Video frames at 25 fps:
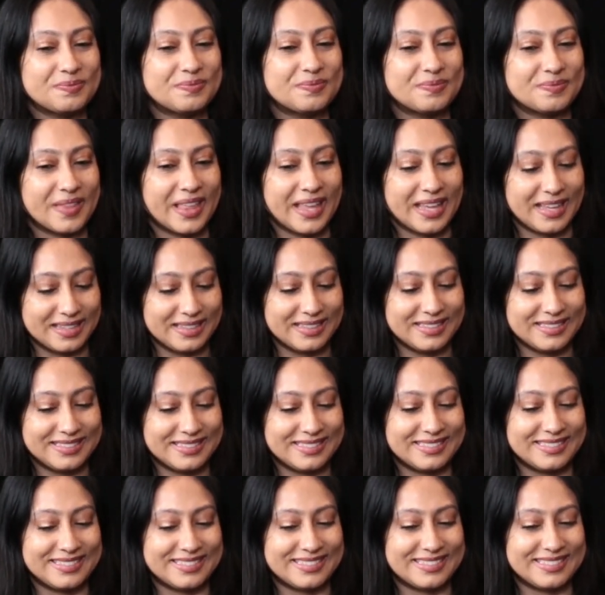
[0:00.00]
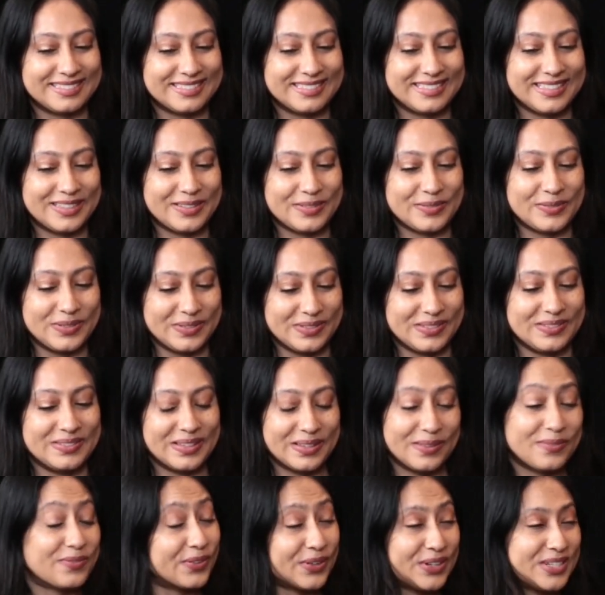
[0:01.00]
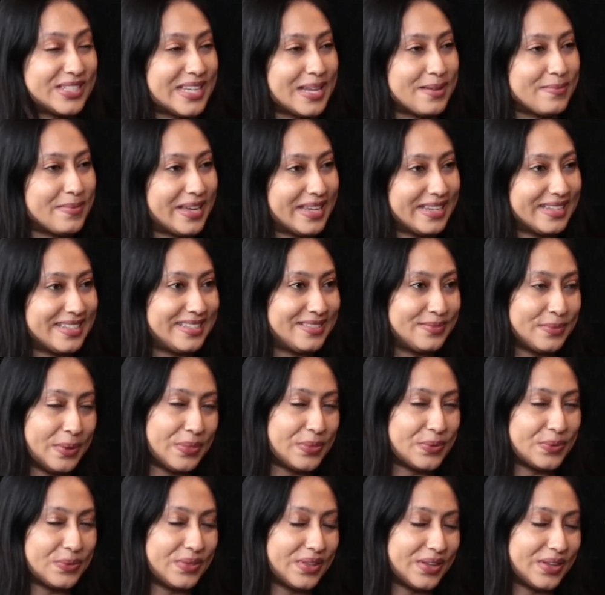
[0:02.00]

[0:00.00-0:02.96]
Like it was the first time I went through the